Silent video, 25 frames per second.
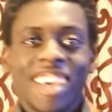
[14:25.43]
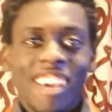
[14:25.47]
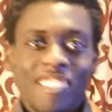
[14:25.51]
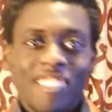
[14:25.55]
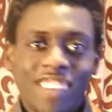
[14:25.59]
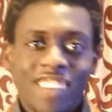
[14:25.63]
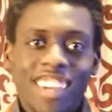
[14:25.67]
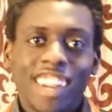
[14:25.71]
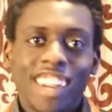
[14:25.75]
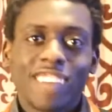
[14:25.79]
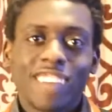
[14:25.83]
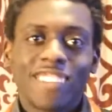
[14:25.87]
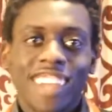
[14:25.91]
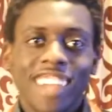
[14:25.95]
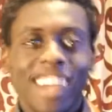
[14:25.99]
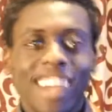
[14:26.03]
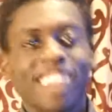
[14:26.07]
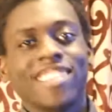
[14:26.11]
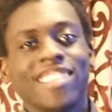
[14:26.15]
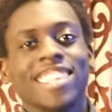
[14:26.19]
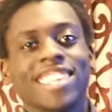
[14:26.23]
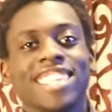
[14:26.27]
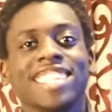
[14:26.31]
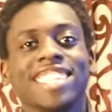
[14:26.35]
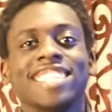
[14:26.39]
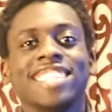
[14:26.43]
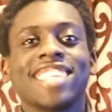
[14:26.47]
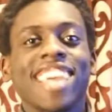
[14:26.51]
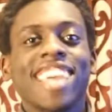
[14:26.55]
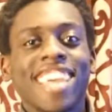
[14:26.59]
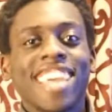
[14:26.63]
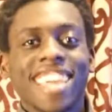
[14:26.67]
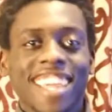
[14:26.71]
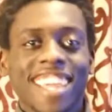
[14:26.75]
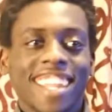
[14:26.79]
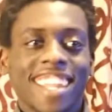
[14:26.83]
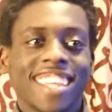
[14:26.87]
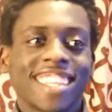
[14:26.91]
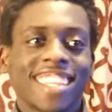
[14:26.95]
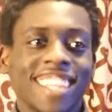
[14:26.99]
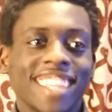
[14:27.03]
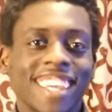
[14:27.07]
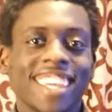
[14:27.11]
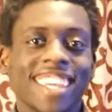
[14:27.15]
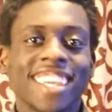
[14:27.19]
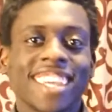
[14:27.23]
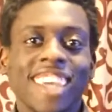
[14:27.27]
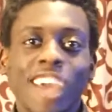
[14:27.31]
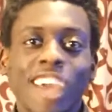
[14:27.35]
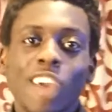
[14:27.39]
but I'm not really saying
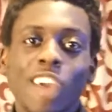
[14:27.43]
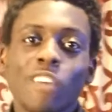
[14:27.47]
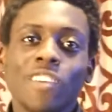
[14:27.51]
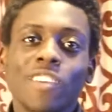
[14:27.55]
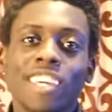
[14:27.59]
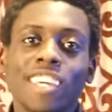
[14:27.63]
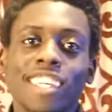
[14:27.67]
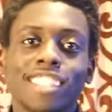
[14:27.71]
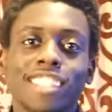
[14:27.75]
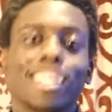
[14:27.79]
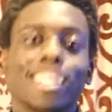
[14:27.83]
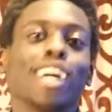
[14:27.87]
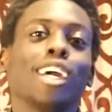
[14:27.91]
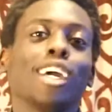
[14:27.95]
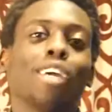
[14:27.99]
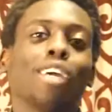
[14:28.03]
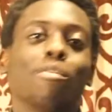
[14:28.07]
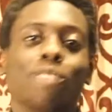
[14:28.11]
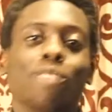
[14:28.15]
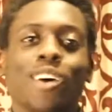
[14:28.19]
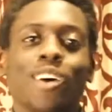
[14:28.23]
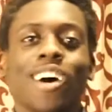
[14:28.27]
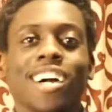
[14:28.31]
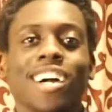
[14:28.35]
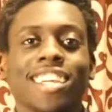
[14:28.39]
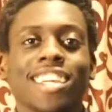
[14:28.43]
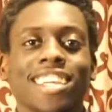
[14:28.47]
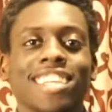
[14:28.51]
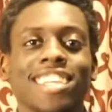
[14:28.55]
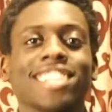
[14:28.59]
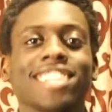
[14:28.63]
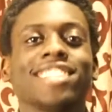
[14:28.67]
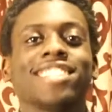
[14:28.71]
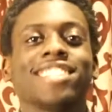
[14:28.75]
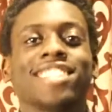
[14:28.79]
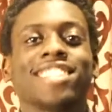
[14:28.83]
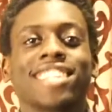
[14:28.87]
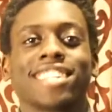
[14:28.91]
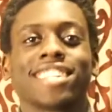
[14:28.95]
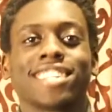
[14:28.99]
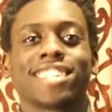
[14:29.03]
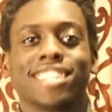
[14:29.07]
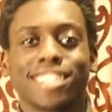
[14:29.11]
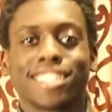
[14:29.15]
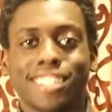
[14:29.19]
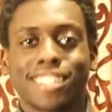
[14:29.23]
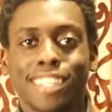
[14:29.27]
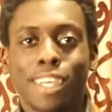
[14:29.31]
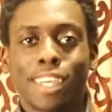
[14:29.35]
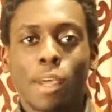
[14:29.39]
anything because I am walking in
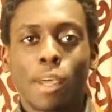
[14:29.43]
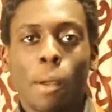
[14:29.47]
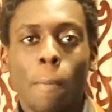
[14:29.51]
circles.